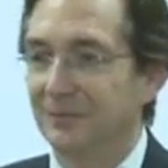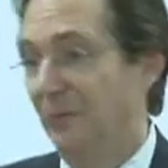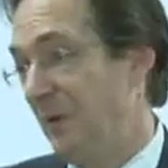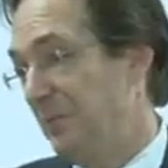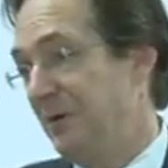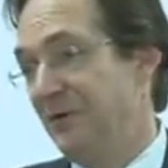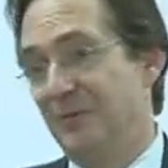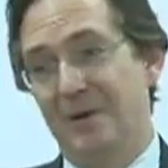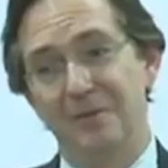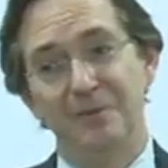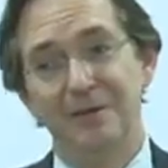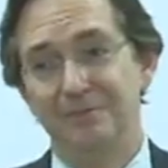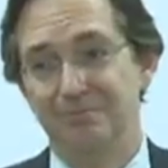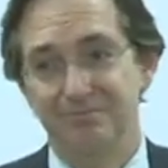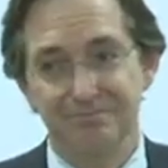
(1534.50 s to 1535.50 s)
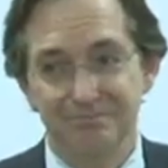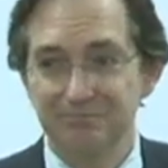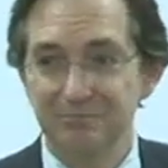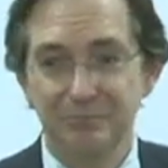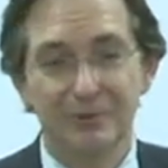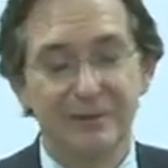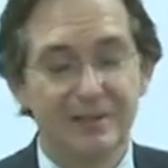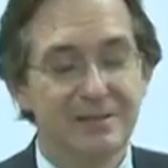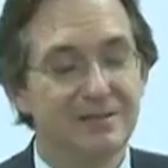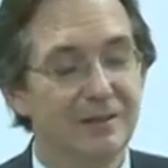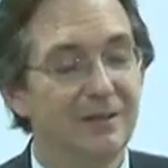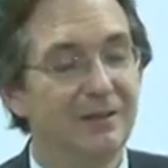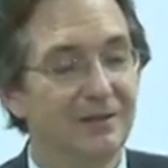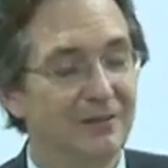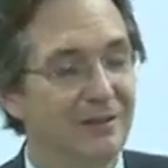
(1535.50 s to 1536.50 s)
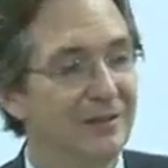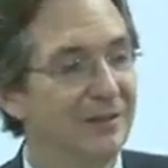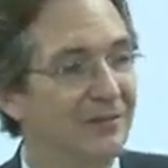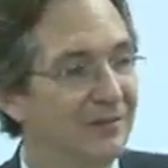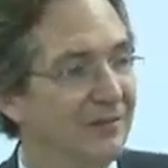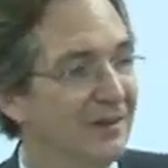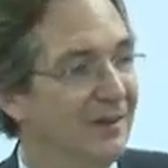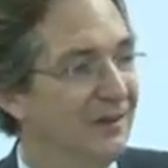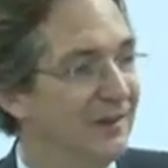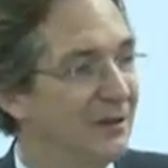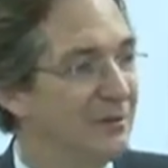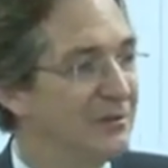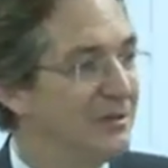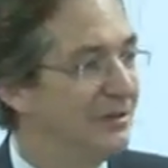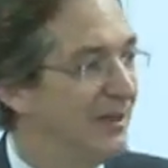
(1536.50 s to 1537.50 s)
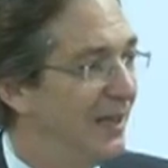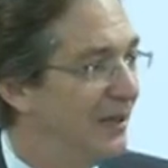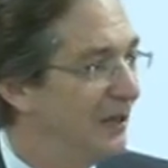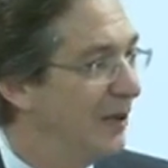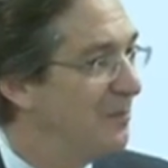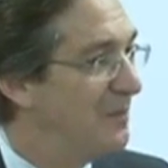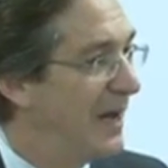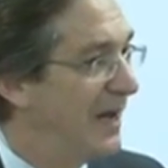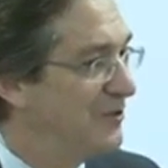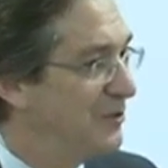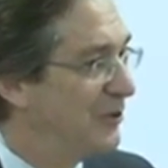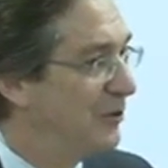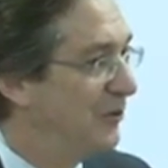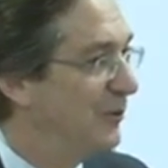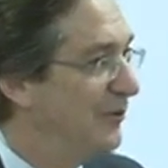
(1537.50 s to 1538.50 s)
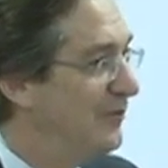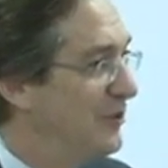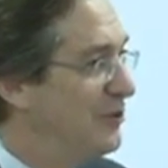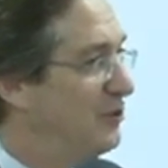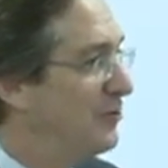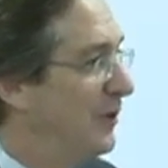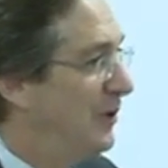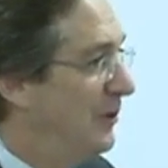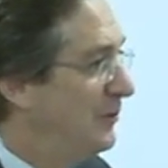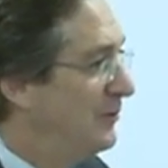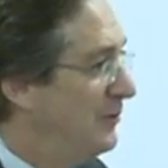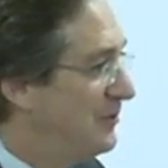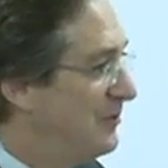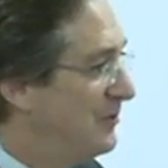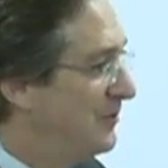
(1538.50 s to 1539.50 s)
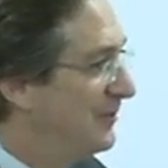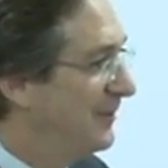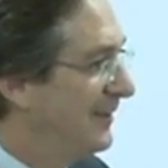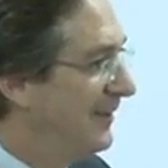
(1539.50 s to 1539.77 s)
Women, you may be pleased to hear this. There is a day called Massacre of the Drones.